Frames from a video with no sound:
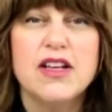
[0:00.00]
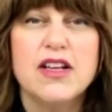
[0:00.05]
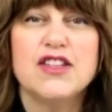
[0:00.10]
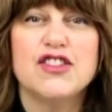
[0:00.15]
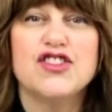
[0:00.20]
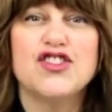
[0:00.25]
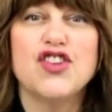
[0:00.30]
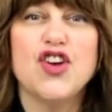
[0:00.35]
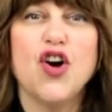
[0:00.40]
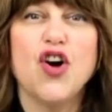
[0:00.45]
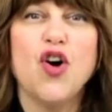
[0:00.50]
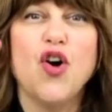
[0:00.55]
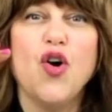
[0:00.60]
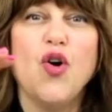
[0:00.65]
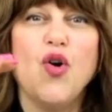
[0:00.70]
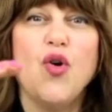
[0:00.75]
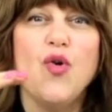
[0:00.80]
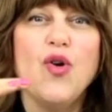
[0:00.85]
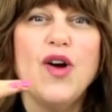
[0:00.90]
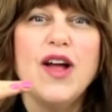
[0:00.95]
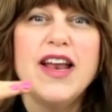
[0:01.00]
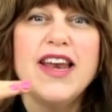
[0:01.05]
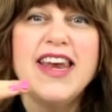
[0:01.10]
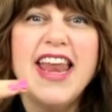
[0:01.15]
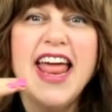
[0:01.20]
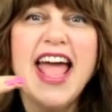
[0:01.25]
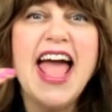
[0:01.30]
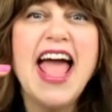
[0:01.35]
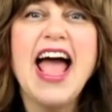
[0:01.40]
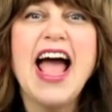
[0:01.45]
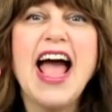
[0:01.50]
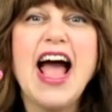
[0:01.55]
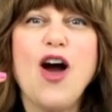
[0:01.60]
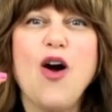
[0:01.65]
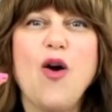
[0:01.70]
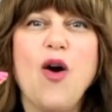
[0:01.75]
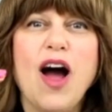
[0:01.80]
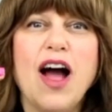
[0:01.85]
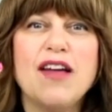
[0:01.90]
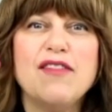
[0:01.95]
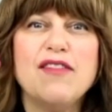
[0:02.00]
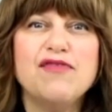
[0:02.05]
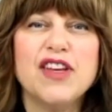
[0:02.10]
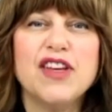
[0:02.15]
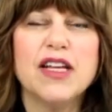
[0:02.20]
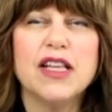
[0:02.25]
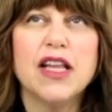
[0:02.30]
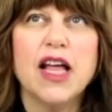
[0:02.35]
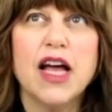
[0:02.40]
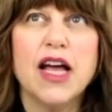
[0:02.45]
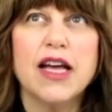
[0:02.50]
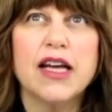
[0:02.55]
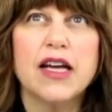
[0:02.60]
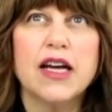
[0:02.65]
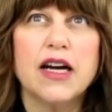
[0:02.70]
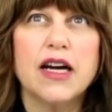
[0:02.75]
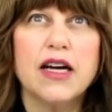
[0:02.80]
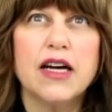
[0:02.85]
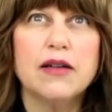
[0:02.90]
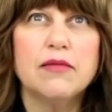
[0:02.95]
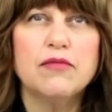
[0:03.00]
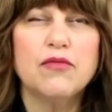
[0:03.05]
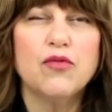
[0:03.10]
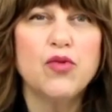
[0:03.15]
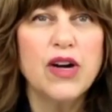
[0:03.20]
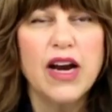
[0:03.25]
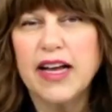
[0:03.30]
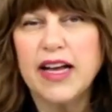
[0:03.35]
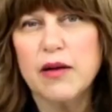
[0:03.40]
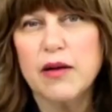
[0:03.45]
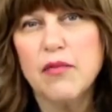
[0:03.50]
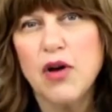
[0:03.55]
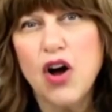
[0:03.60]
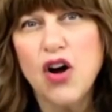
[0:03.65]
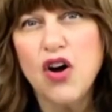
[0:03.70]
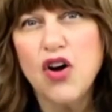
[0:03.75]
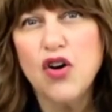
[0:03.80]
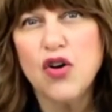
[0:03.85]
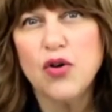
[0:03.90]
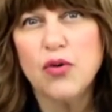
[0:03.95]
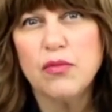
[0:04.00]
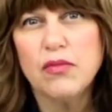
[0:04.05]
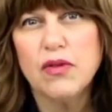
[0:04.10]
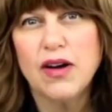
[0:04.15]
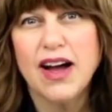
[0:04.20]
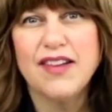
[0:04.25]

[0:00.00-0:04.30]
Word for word: So now I feel like um, when I come home,